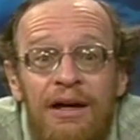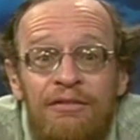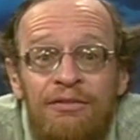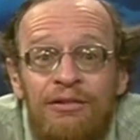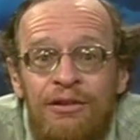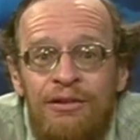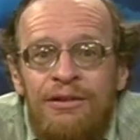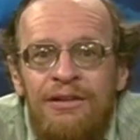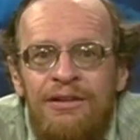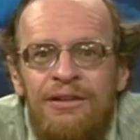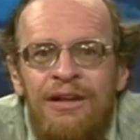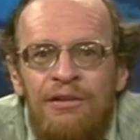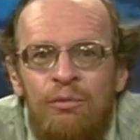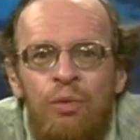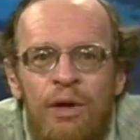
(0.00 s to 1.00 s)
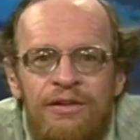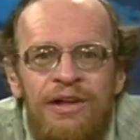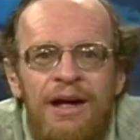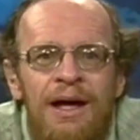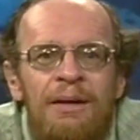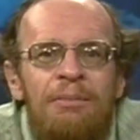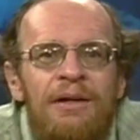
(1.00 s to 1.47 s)
I've looked at, at what's
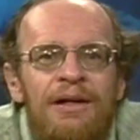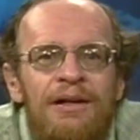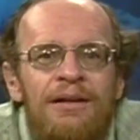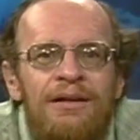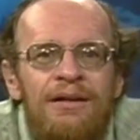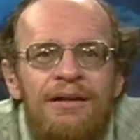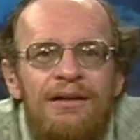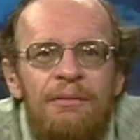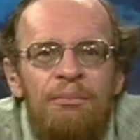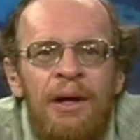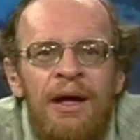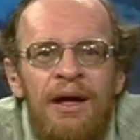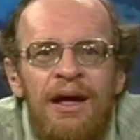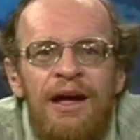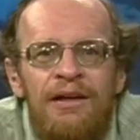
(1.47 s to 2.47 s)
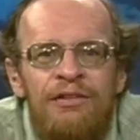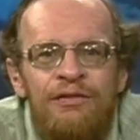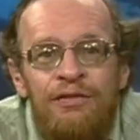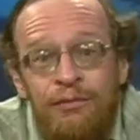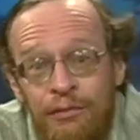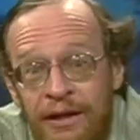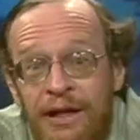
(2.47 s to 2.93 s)
happened in, in the
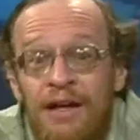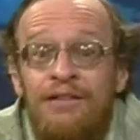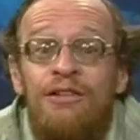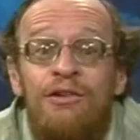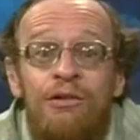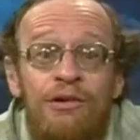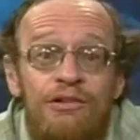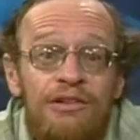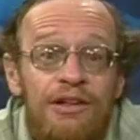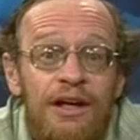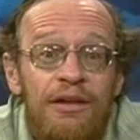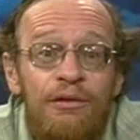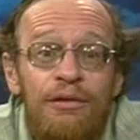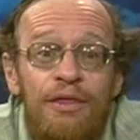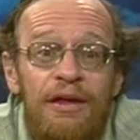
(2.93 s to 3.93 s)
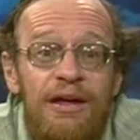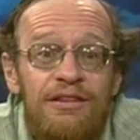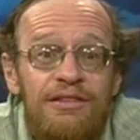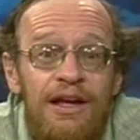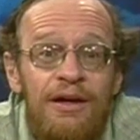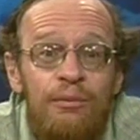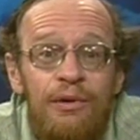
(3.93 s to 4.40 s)
past from the ice cores and other
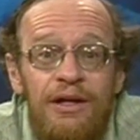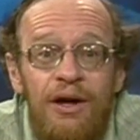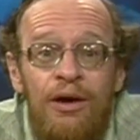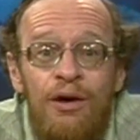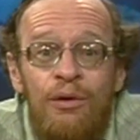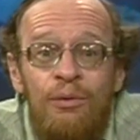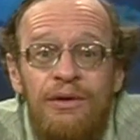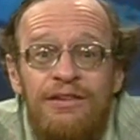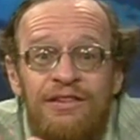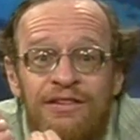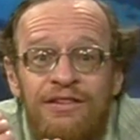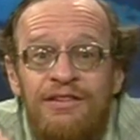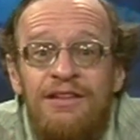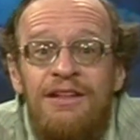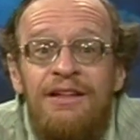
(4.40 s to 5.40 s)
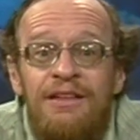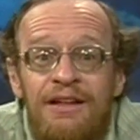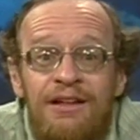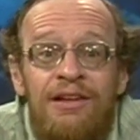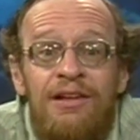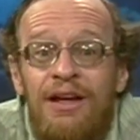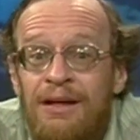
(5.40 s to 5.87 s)
things, and we always see
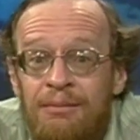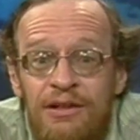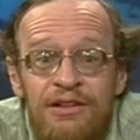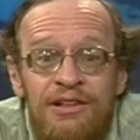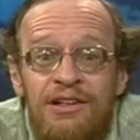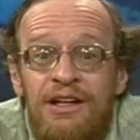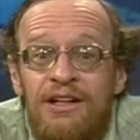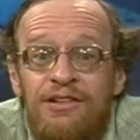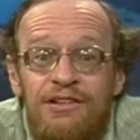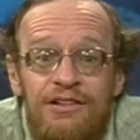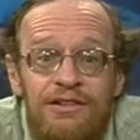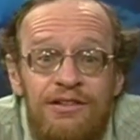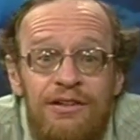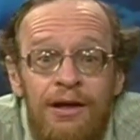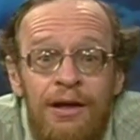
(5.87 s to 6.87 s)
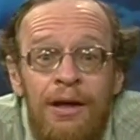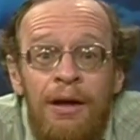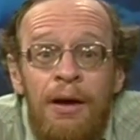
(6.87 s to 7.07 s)
that climate changes.